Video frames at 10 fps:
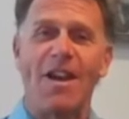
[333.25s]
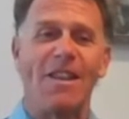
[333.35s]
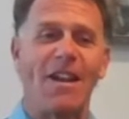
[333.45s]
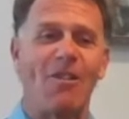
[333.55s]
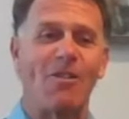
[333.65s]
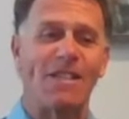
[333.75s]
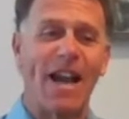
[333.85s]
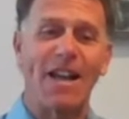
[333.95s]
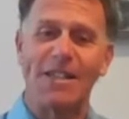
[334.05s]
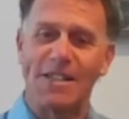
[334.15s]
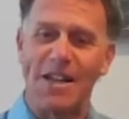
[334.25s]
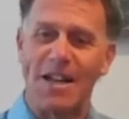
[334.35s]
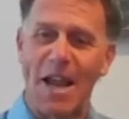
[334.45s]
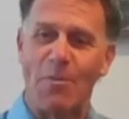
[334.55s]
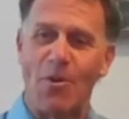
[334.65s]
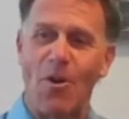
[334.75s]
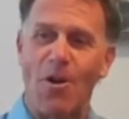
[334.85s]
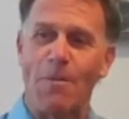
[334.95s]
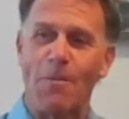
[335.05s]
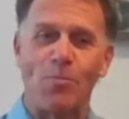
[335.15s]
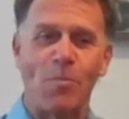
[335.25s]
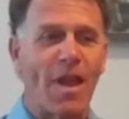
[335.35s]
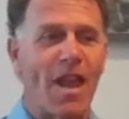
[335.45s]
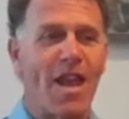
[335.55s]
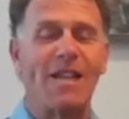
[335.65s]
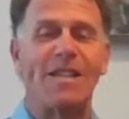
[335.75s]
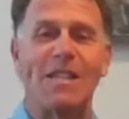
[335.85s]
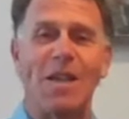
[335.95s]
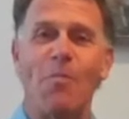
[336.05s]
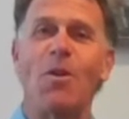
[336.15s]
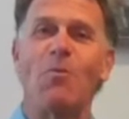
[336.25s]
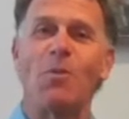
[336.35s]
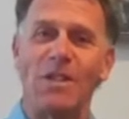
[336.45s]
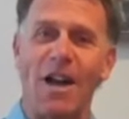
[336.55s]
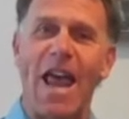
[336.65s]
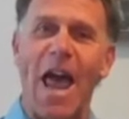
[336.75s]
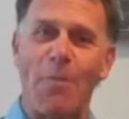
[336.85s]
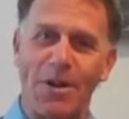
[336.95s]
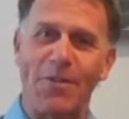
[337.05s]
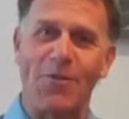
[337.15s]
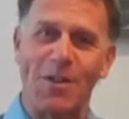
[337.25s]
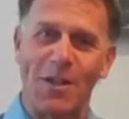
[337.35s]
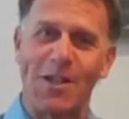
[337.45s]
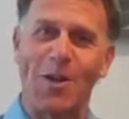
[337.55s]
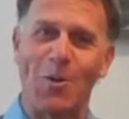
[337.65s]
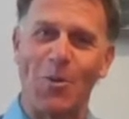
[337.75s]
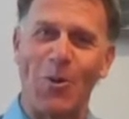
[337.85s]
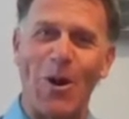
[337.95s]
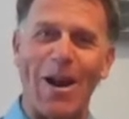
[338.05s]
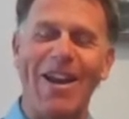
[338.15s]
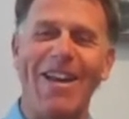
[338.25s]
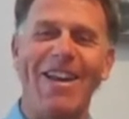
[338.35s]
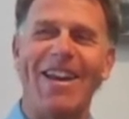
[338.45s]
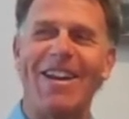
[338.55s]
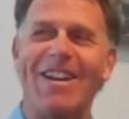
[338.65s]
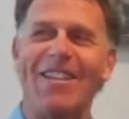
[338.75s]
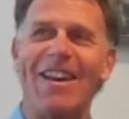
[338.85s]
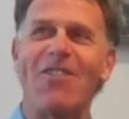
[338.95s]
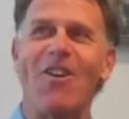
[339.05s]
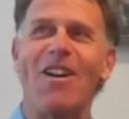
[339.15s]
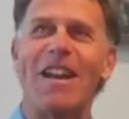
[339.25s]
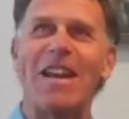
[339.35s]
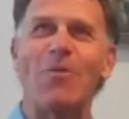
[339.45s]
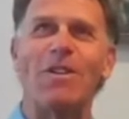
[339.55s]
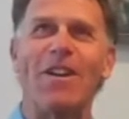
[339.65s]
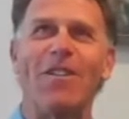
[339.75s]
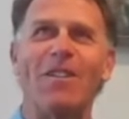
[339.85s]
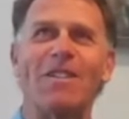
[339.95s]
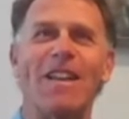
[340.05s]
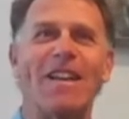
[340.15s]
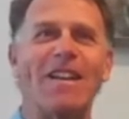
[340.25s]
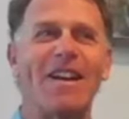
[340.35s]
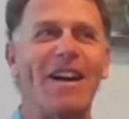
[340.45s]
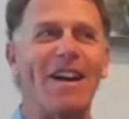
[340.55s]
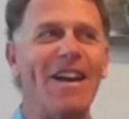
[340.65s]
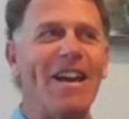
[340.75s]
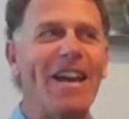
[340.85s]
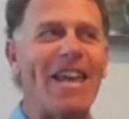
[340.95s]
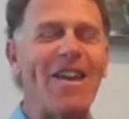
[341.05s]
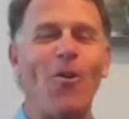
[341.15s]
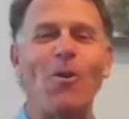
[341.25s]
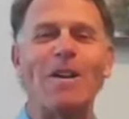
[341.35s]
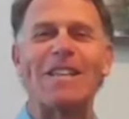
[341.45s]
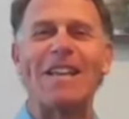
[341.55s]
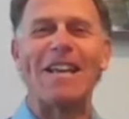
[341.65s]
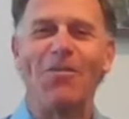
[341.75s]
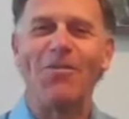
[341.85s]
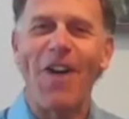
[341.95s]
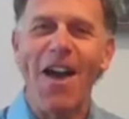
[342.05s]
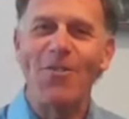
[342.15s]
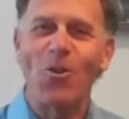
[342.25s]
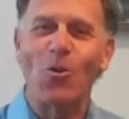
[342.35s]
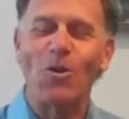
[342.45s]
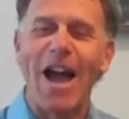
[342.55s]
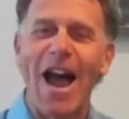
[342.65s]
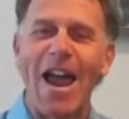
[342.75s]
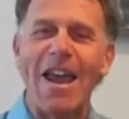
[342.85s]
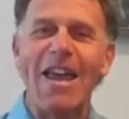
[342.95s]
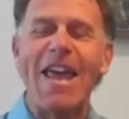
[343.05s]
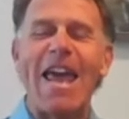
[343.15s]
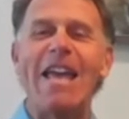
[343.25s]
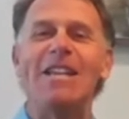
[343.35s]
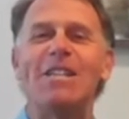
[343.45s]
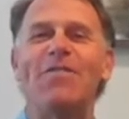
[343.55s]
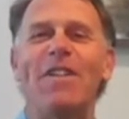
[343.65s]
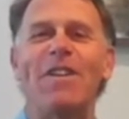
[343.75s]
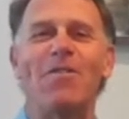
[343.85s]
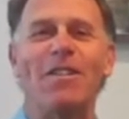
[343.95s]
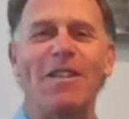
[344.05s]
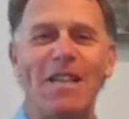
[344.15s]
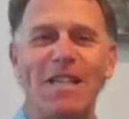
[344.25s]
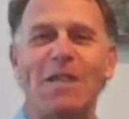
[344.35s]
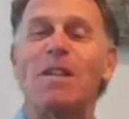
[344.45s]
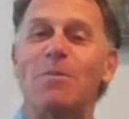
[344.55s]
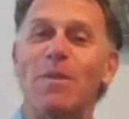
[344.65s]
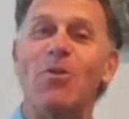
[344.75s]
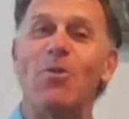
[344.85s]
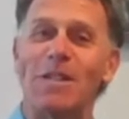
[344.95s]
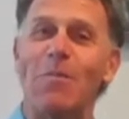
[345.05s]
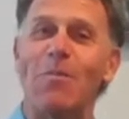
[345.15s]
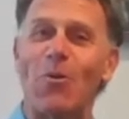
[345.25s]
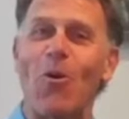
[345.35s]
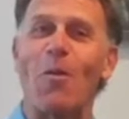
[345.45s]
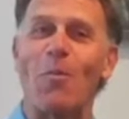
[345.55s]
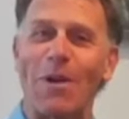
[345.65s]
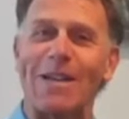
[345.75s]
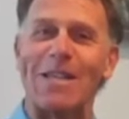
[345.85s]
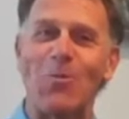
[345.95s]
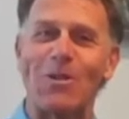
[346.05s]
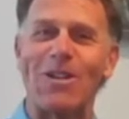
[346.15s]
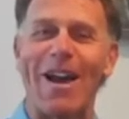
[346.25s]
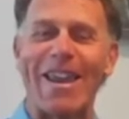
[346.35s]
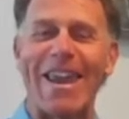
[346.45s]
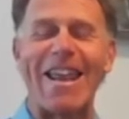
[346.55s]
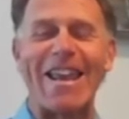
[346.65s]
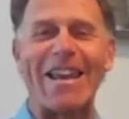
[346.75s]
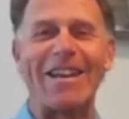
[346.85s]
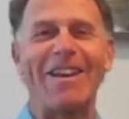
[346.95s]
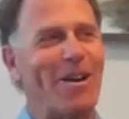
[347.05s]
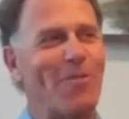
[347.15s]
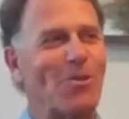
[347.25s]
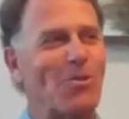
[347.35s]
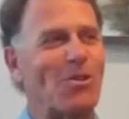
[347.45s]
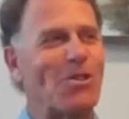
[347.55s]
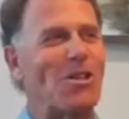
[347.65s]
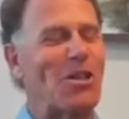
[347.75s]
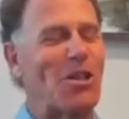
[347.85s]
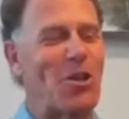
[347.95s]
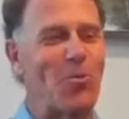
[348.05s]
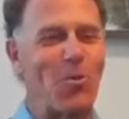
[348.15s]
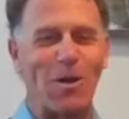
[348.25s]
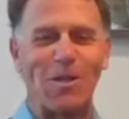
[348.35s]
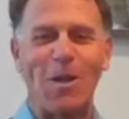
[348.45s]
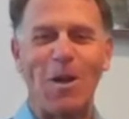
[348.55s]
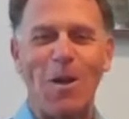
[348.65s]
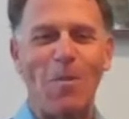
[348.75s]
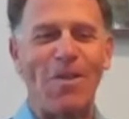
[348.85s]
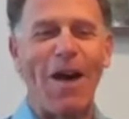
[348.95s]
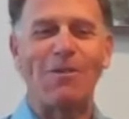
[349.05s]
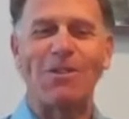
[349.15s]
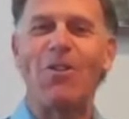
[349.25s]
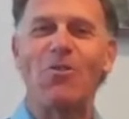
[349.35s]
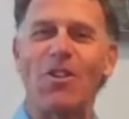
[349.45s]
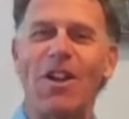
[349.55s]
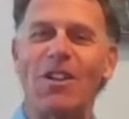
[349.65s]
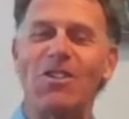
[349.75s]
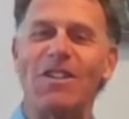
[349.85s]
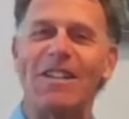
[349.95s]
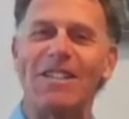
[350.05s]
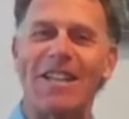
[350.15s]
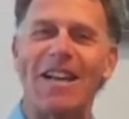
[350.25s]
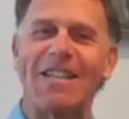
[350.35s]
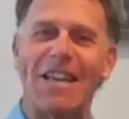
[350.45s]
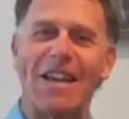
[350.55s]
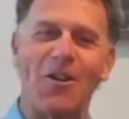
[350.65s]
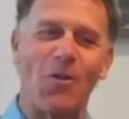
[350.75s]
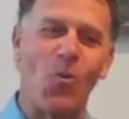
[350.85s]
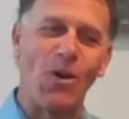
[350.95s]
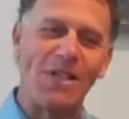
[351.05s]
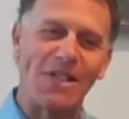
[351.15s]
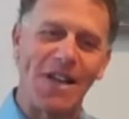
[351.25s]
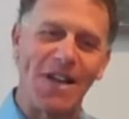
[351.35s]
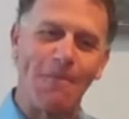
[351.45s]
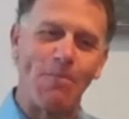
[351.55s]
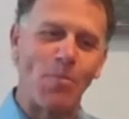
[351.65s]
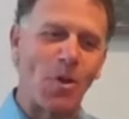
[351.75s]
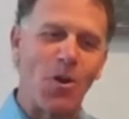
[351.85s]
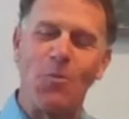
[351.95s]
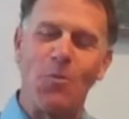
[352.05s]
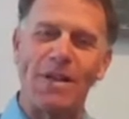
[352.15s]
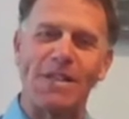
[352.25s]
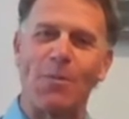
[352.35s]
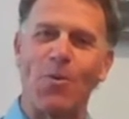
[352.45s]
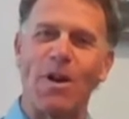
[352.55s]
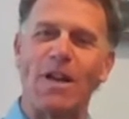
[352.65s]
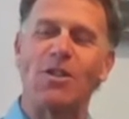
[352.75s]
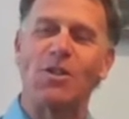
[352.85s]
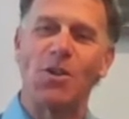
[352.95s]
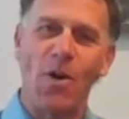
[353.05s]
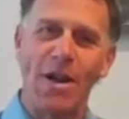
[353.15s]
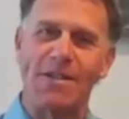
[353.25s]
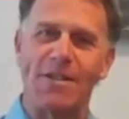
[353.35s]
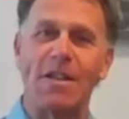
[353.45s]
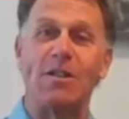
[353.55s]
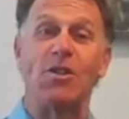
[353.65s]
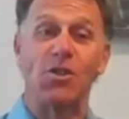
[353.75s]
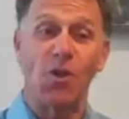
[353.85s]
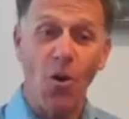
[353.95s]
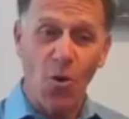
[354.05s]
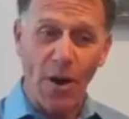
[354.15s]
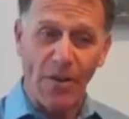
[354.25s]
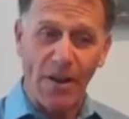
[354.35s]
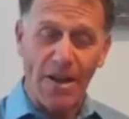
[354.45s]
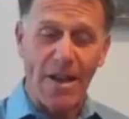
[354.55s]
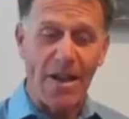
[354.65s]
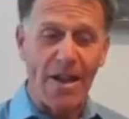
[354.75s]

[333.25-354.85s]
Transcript: And then our second son came along, and something was not happening for this little boy. And later on, he would tell us that he always, little 5-year-old guy, he just figured that Lisa must be doing something wrong because he was not getting it, which was just humorous. But that was our introduction to dyslexia. Here, one son who picks up reading so easily, so quickly,